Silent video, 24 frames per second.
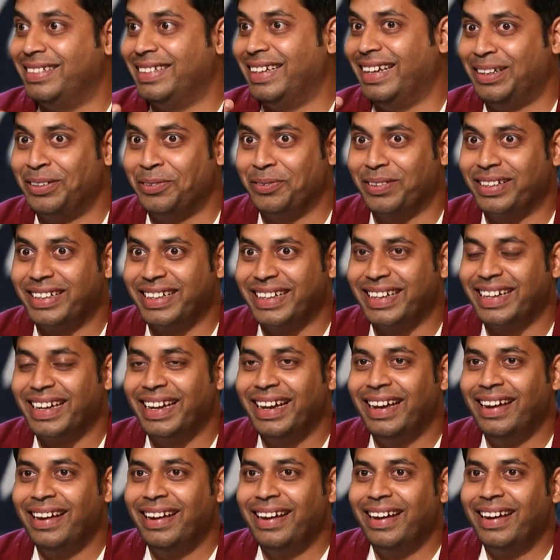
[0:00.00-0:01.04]
Like, okay.
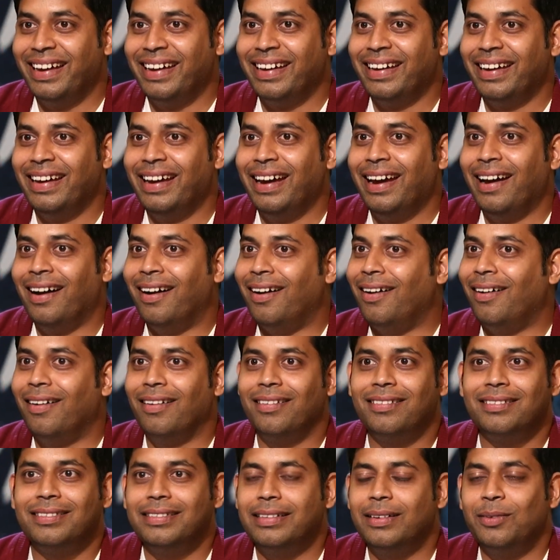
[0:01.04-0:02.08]
Or
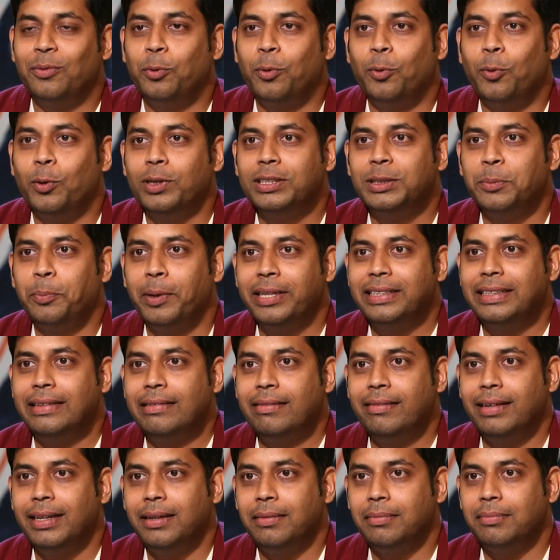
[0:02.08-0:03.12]
what's the present
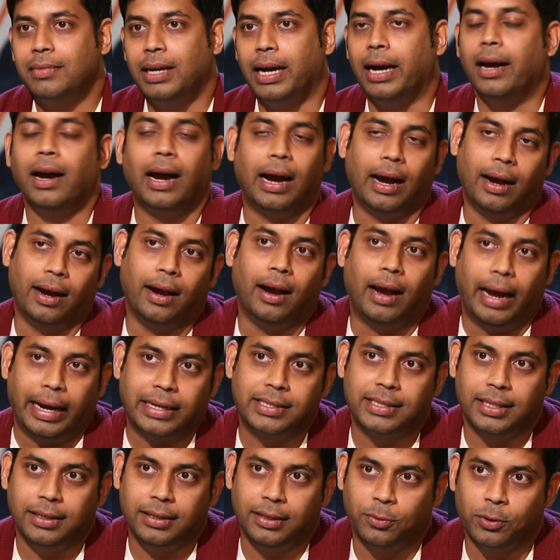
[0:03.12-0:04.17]
dream?
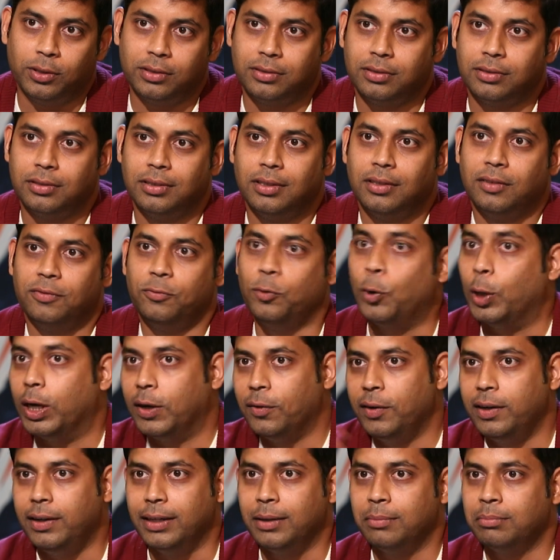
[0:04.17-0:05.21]
Actually, it was forever
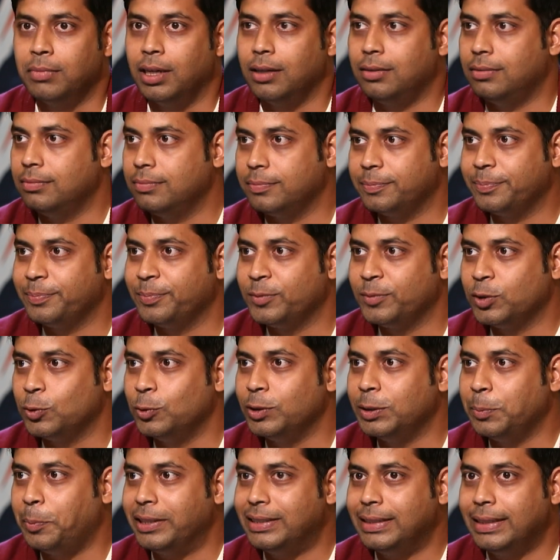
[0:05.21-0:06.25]
dream, but what's the
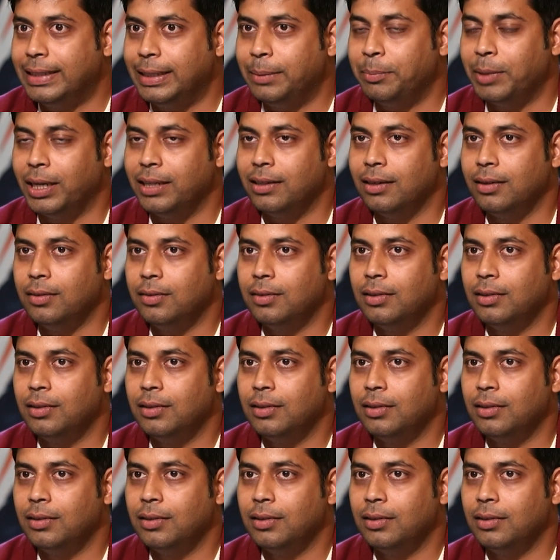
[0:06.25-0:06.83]
present dream right now?